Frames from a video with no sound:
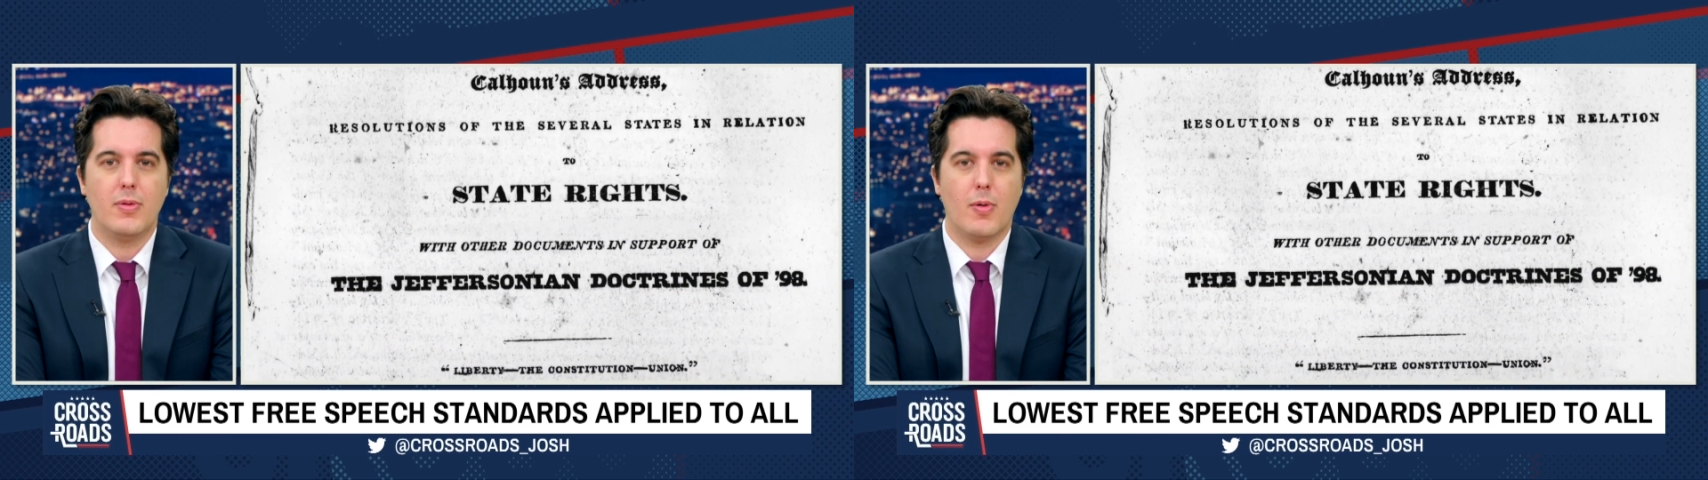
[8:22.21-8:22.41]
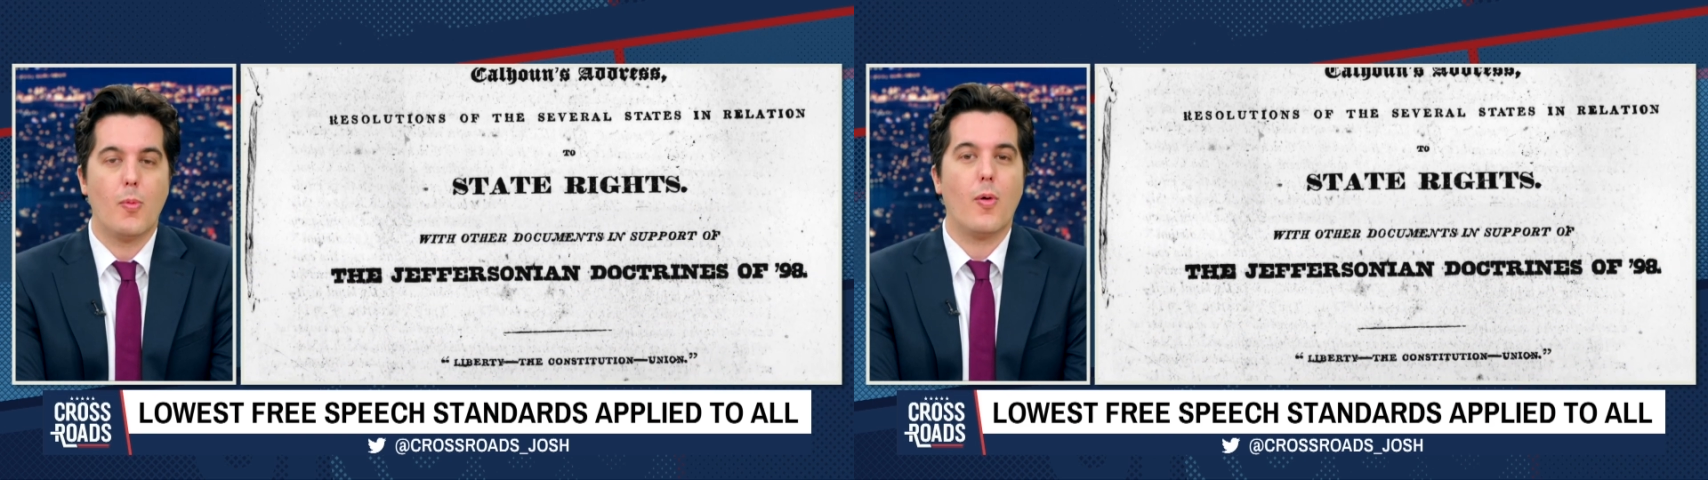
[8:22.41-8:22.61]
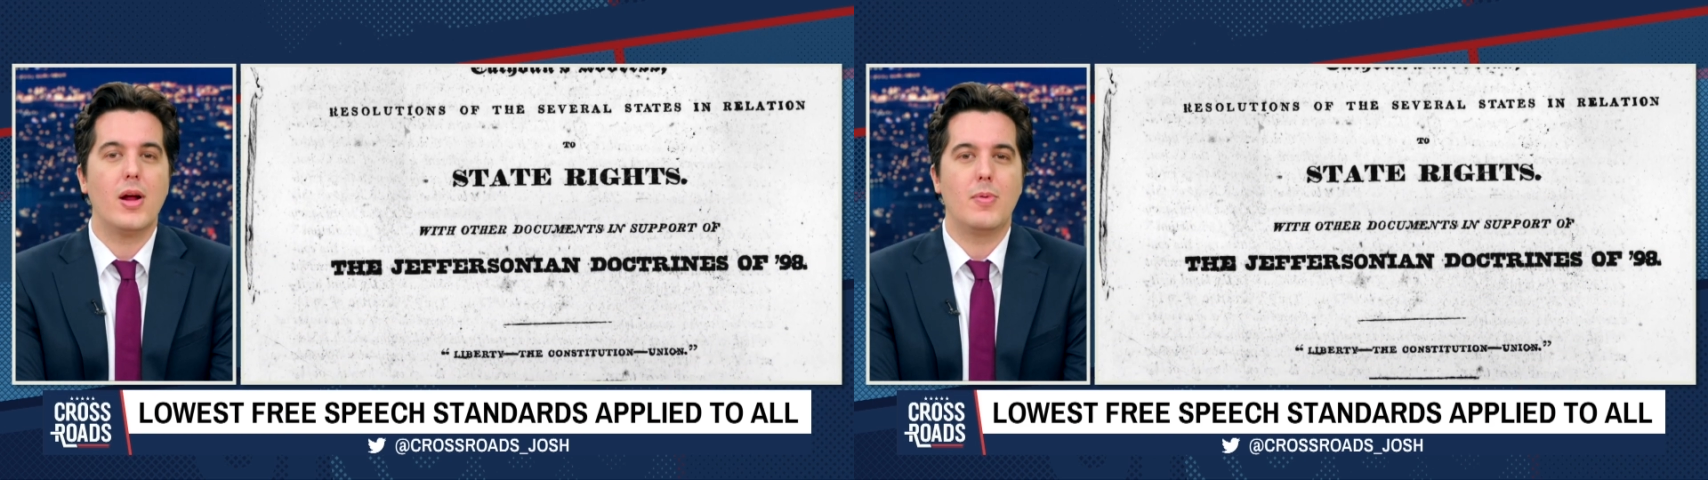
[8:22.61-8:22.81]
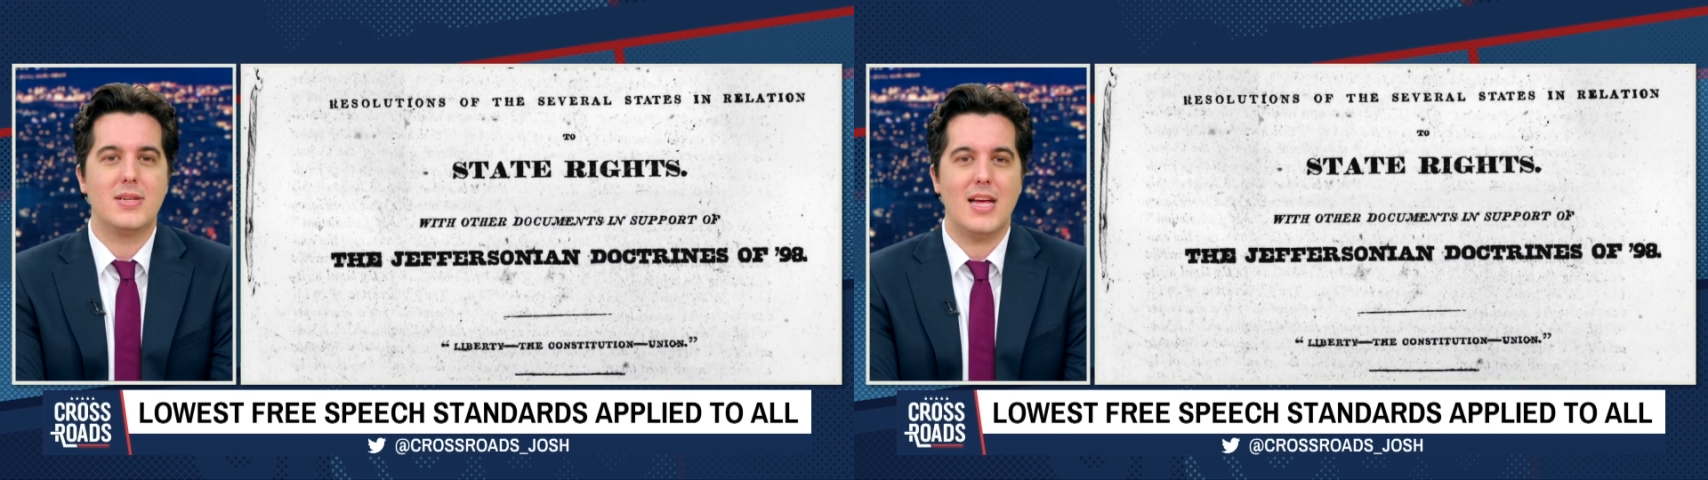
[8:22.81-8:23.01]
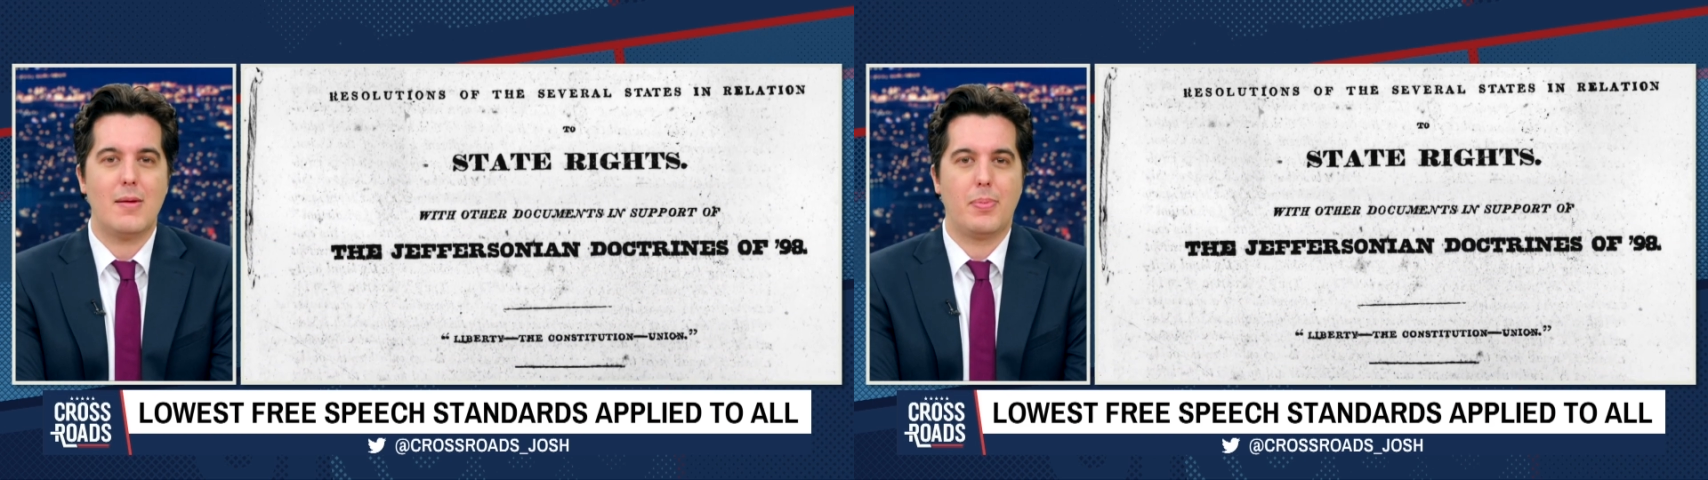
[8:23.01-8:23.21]
were worried
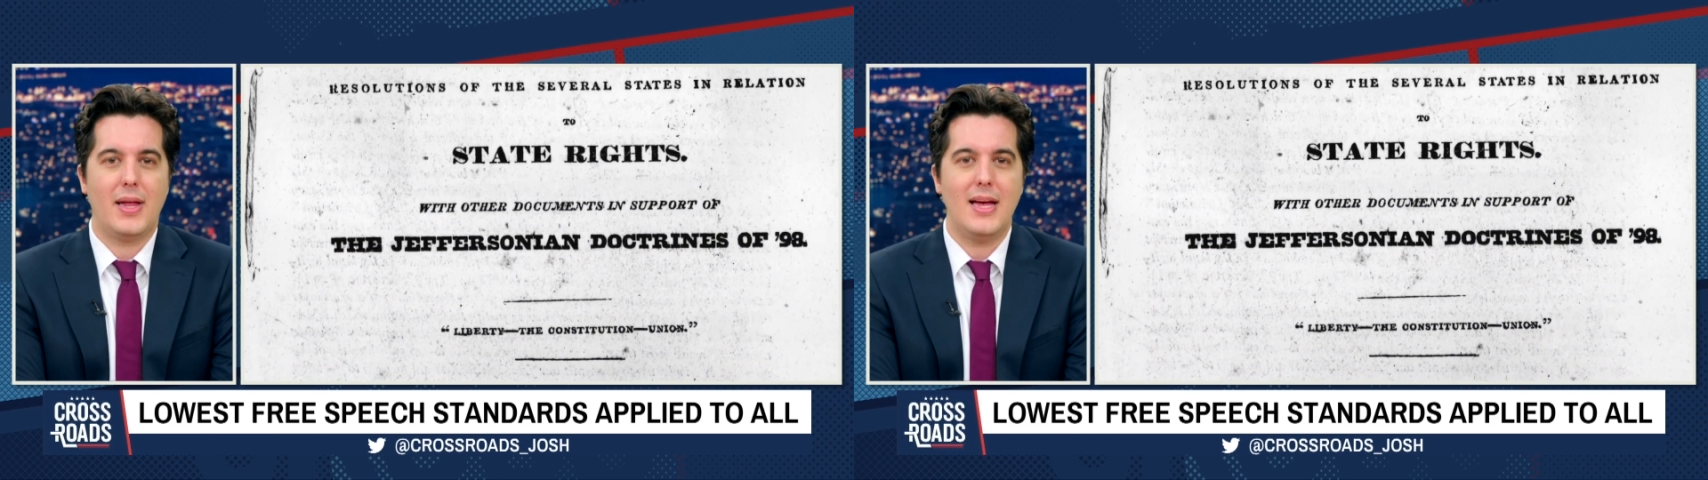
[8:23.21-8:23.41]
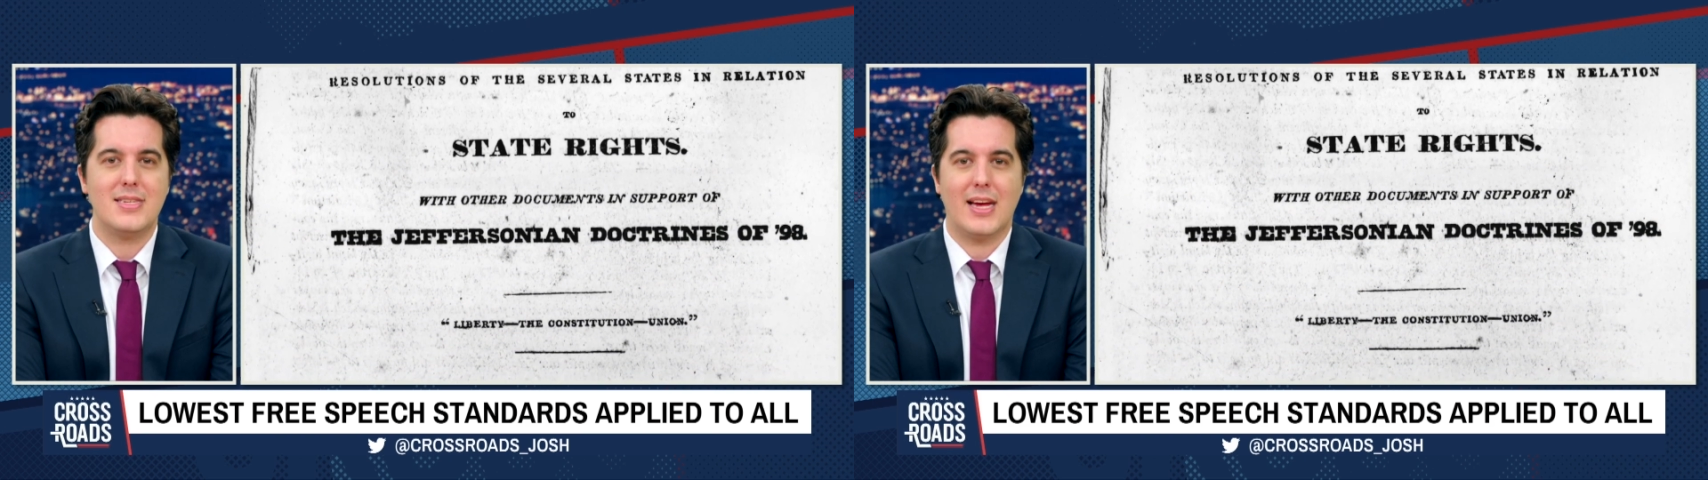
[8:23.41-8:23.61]
would take place